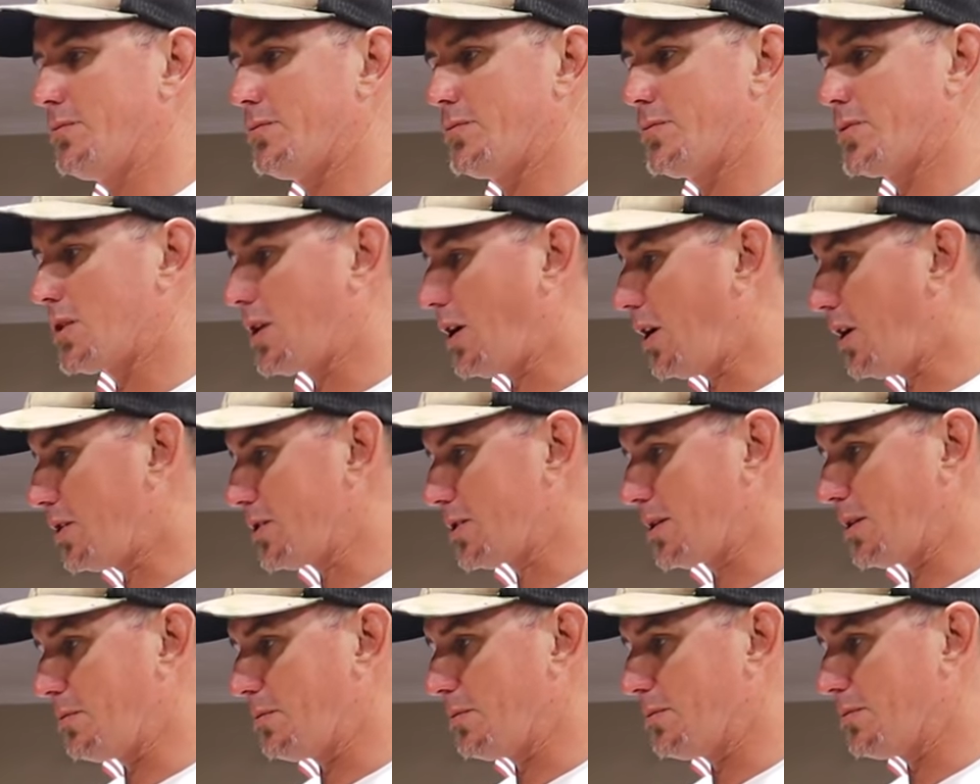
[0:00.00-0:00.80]
saw
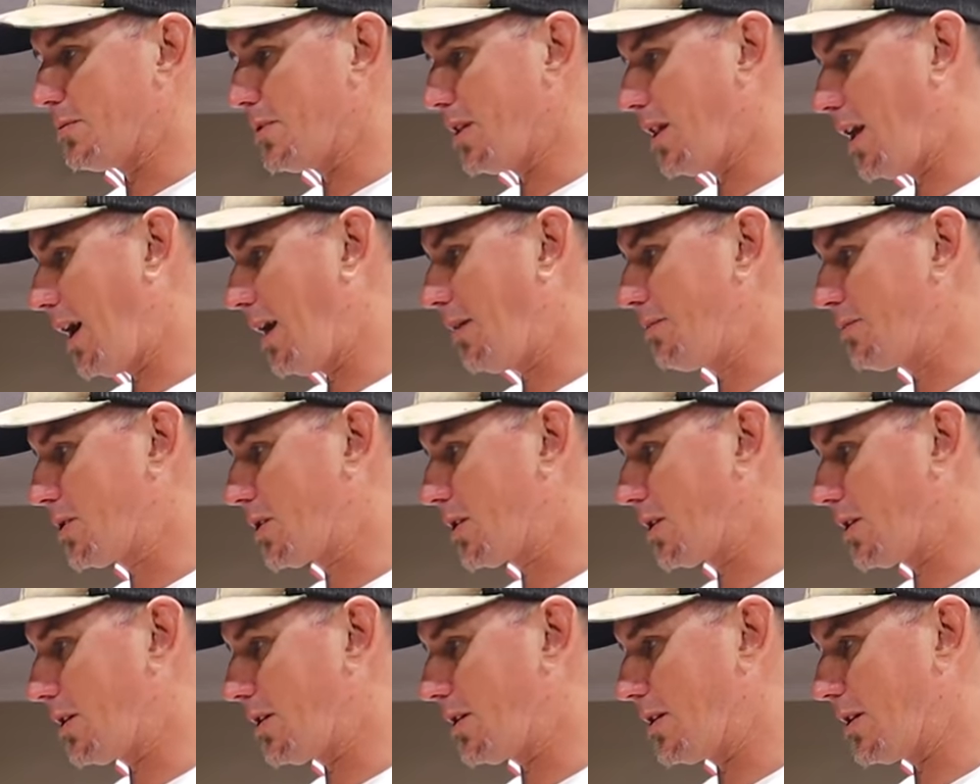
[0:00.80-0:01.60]
some
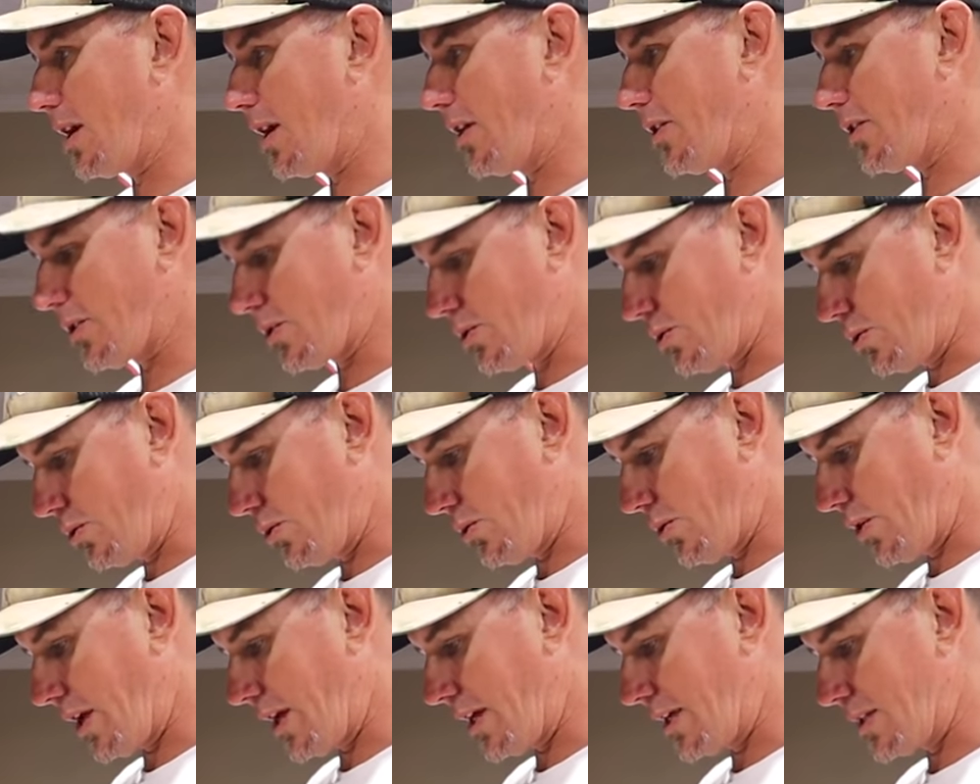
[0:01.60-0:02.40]
lobster and other cool
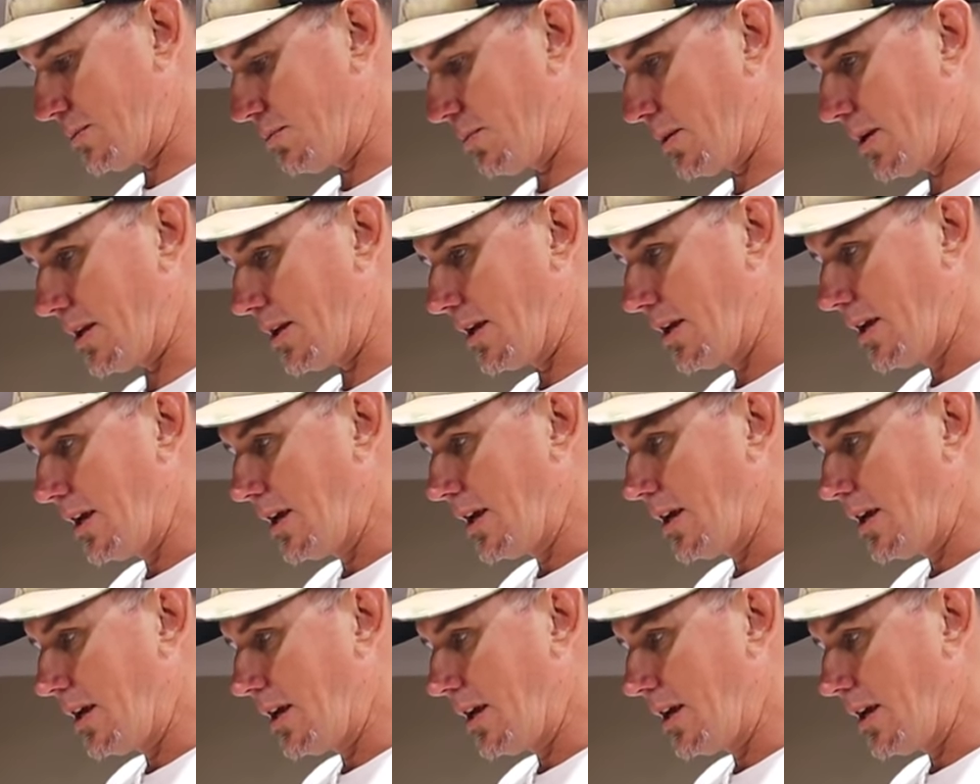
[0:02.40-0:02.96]
things, but